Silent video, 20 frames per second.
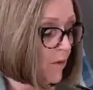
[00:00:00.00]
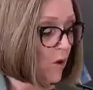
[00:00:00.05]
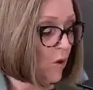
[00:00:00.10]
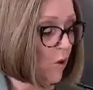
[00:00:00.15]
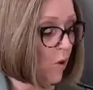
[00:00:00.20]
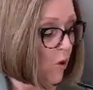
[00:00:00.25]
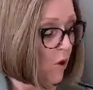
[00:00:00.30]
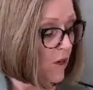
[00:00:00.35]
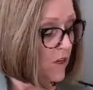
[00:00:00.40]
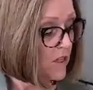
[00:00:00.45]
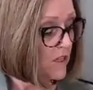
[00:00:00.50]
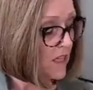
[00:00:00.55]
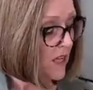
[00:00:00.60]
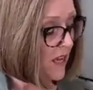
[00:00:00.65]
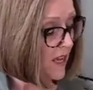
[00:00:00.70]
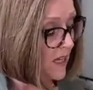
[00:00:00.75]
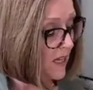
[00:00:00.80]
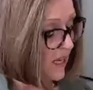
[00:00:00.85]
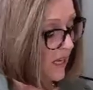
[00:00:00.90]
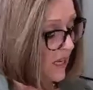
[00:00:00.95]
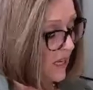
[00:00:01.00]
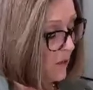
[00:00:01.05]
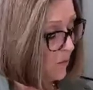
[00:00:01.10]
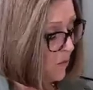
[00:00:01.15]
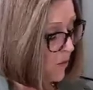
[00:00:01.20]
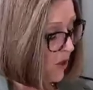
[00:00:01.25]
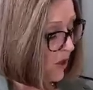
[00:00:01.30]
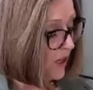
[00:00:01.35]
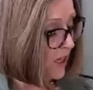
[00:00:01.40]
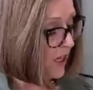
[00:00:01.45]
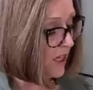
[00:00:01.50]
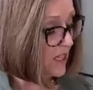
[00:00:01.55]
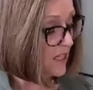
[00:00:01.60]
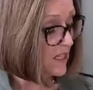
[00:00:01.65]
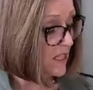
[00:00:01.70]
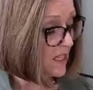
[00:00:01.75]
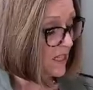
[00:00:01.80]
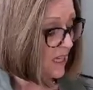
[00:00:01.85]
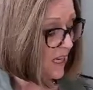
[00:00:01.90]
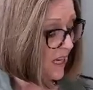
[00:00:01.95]
course and ebook,
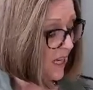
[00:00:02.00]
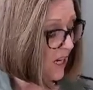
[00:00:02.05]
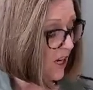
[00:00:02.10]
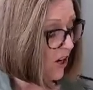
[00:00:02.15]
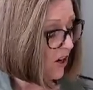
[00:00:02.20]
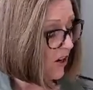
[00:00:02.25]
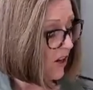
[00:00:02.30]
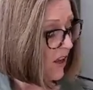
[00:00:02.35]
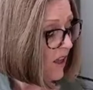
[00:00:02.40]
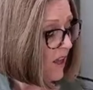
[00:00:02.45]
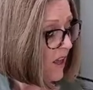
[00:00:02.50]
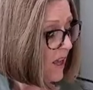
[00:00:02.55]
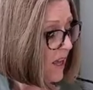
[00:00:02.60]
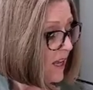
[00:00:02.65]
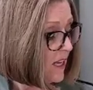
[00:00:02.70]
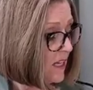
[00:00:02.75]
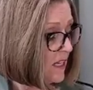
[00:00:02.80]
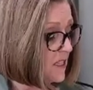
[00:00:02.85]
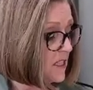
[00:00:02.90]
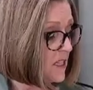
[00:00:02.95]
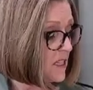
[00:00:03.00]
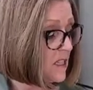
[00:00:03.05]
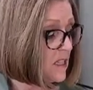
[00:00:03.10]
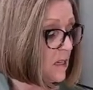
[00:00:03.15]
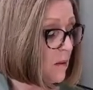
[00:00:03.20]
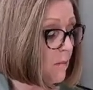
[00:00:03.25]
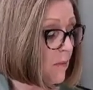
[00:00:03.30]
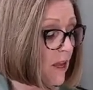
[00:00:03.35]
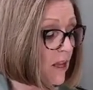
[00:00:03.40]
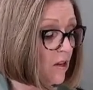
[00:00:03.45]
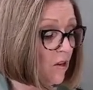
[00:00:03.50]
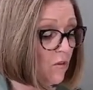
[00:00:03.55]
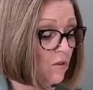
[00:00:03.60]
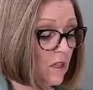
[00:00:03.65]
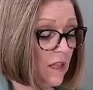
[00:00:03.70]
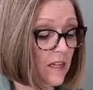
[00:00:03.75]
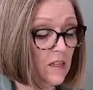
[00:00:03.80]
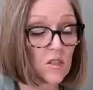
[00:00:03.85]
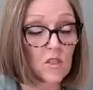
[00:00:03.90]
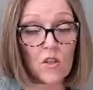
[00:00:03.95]
it's in here, and it's a tomato
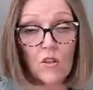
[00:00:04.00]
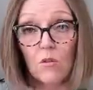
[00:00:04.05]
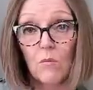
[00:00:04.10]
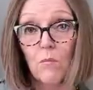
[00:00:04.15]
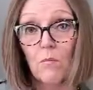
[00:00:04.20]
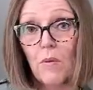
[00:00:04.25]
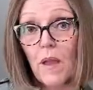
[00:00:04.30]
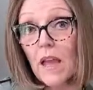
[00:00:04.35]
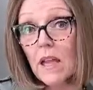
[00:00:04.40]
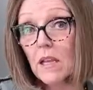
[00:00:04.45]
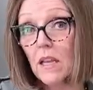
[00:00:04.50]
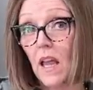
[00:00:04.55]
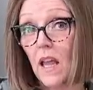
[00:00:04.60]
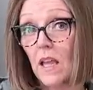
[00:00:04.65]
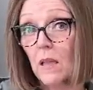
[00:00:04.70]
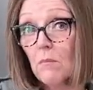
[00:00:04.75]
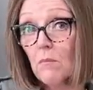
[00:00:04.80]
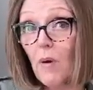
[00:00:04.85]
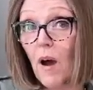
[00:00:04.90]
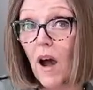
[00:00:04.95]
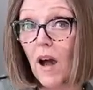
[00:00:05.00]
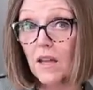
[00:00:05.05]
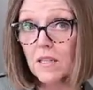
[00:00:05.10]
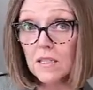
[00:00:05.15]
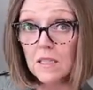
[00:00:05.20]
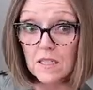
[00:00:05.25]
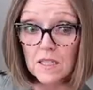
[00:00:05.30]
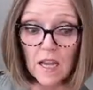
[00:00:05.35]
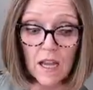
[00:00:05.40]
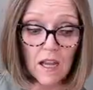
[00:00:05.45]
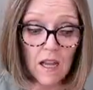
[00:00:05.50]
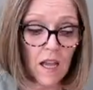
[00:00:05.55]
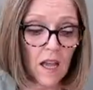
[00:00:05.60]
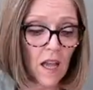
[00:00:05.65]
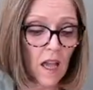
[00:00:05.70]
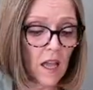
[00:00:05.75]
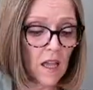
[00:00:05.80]
lentil penne pasta.